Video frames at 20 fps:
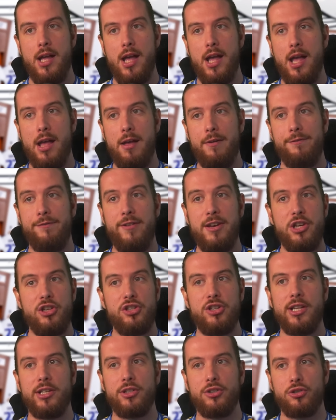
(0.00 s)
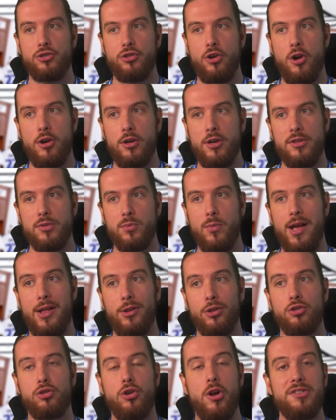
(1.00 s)
Finishing strong as well.
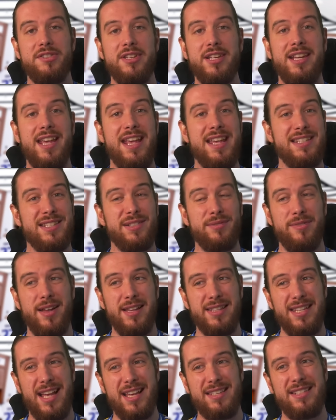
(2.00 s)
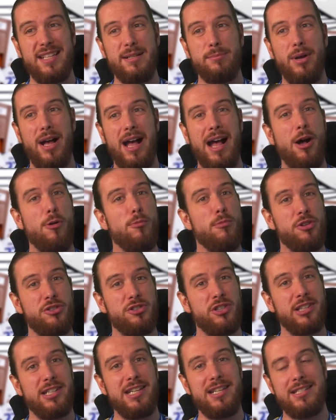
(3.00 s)
Crossing isn't fantastic, but how much
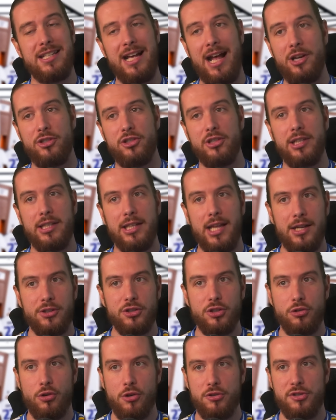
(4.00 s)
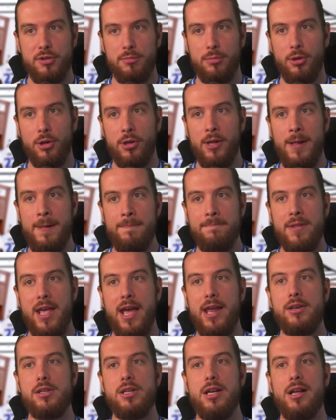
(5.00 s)
do Leeds actually like to cross the ball?
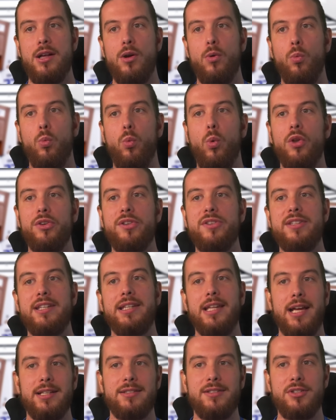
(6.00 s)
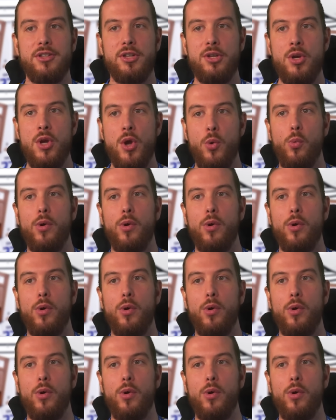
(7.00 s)
And what does he like to do?